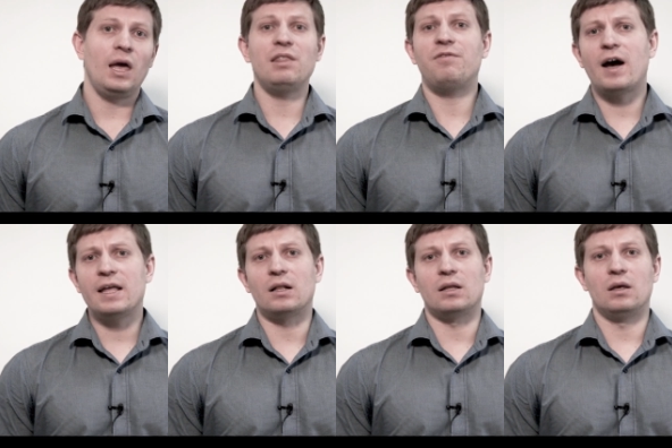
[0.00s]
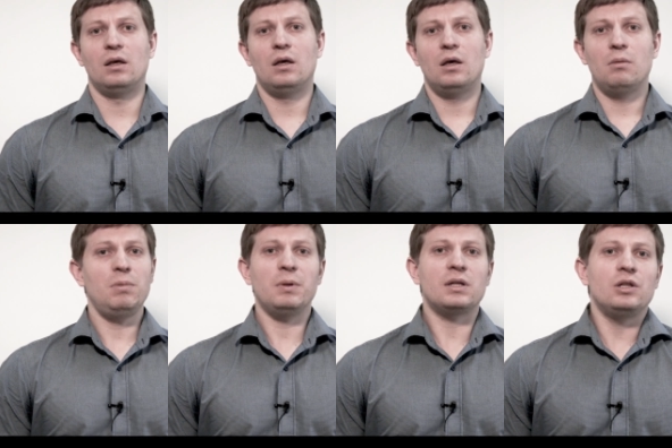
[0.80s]
And finally,
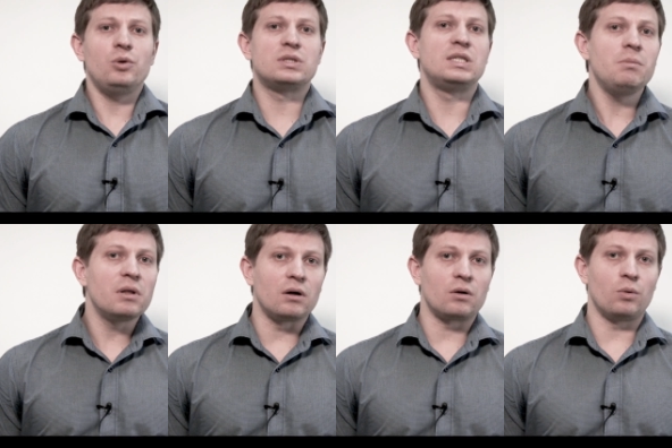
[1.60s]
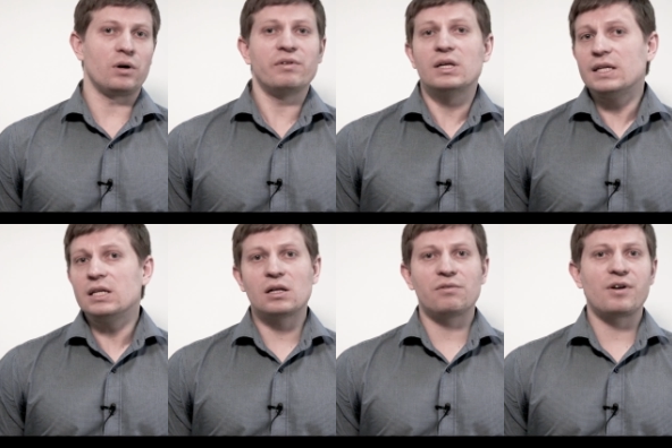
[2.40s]
people can use similar or even
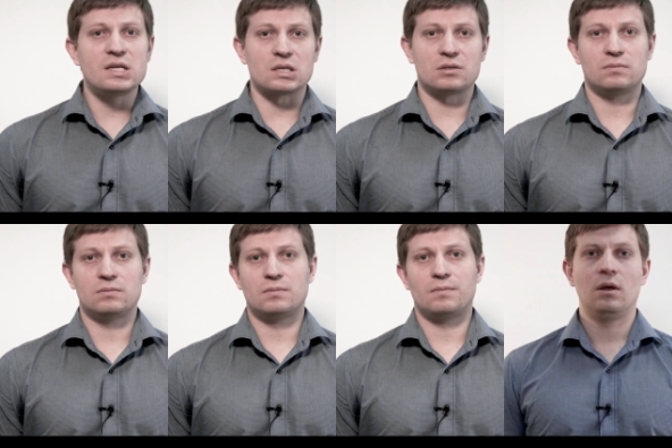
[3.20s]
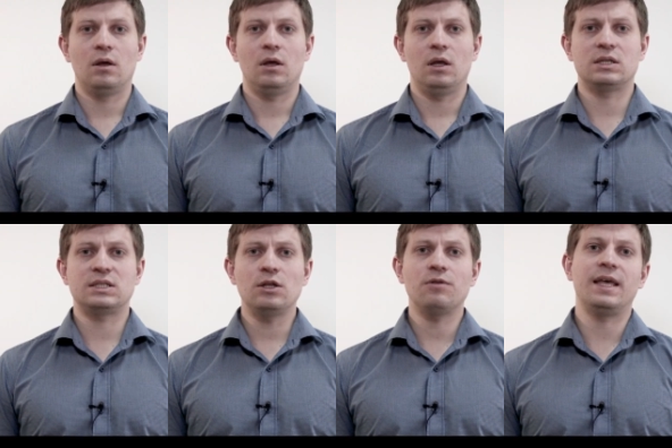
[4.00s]
identical phrases.
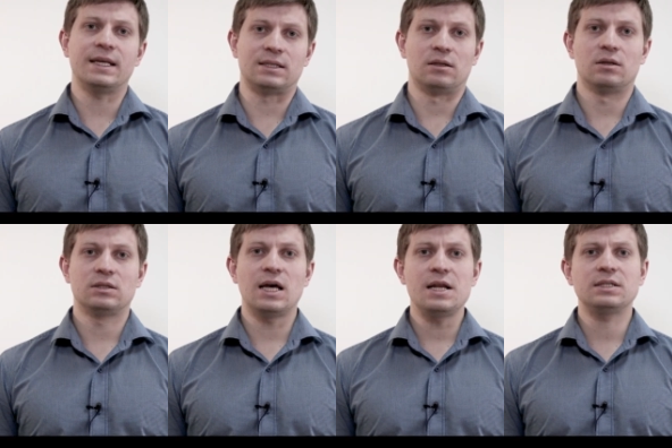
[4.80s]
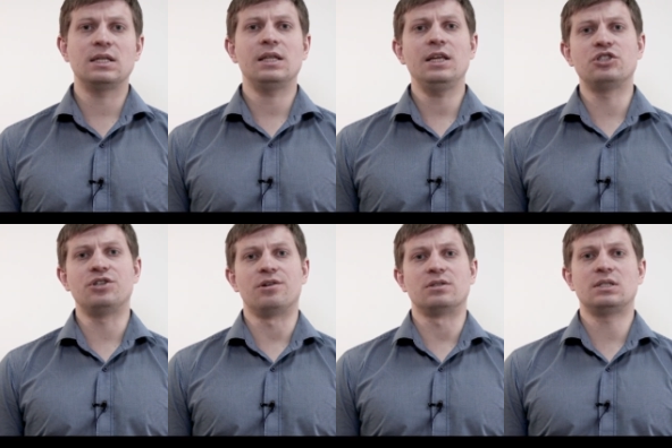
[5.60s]
Instead of guessing, scientists and
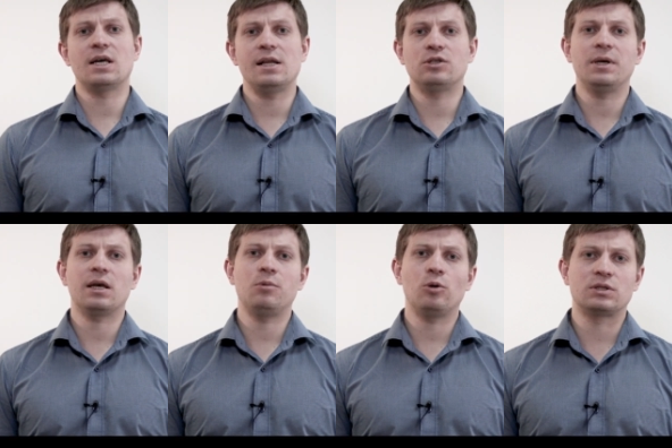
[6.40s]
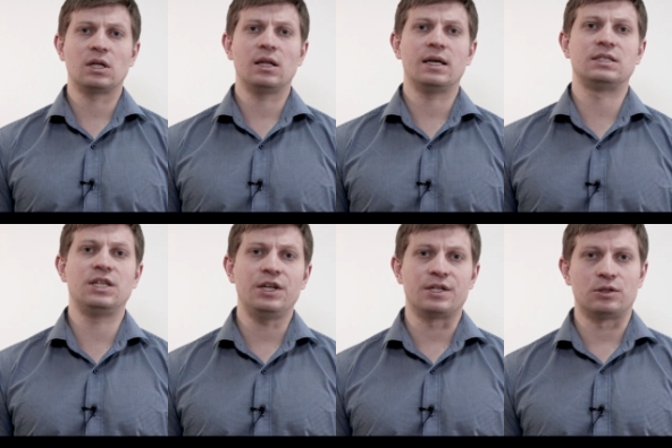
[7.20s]
engineers decided to make computers analyze
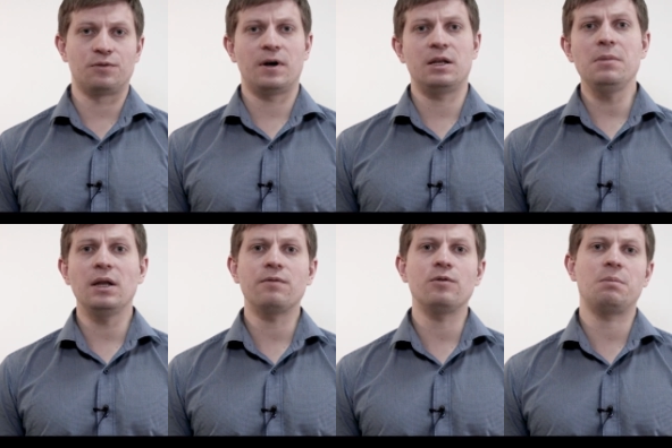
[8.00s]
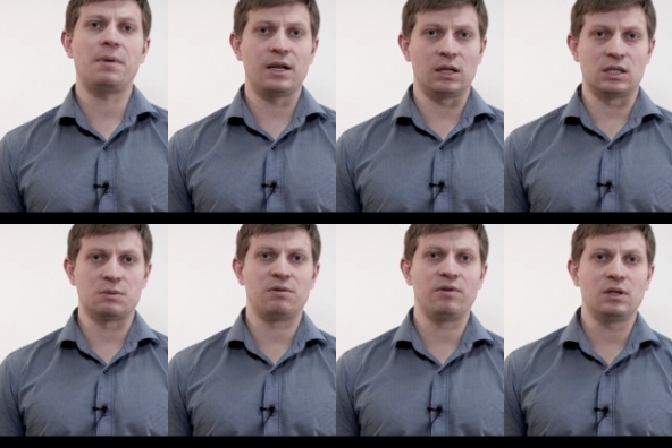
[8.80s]
data to find meaningful
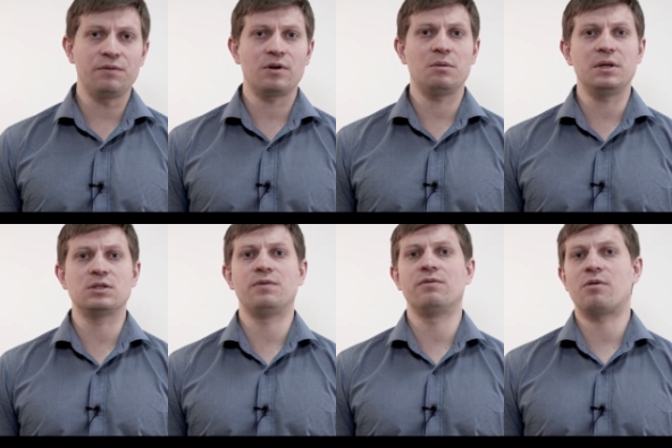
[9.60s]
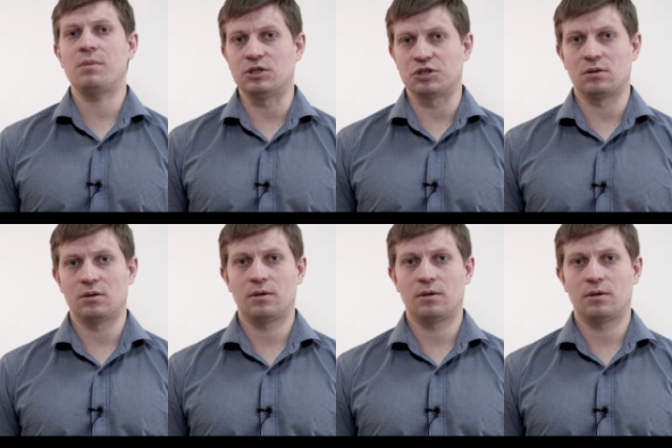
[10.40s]
dependencies between different bits of information.